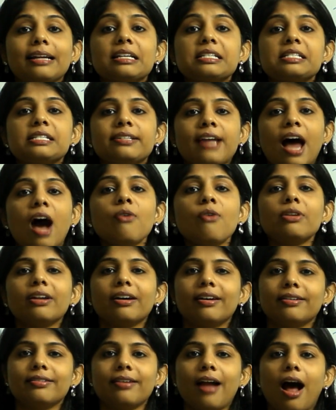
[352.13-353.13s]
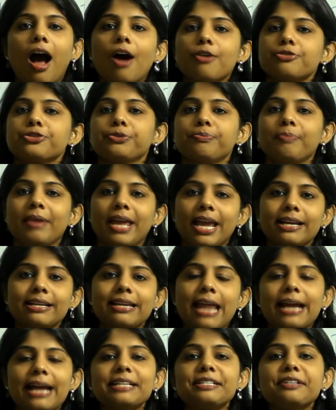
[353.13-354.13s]
us now learn how to make
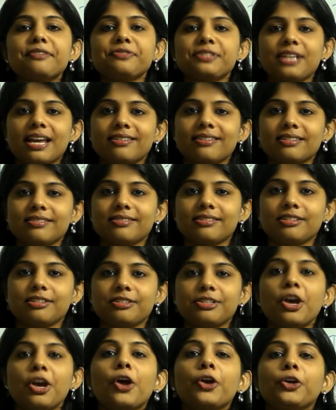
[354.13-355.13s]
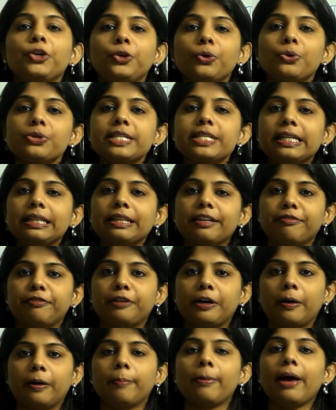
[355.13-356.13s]
negative sentences using the
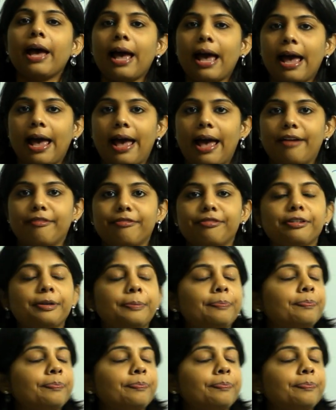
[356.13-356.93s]
verb have.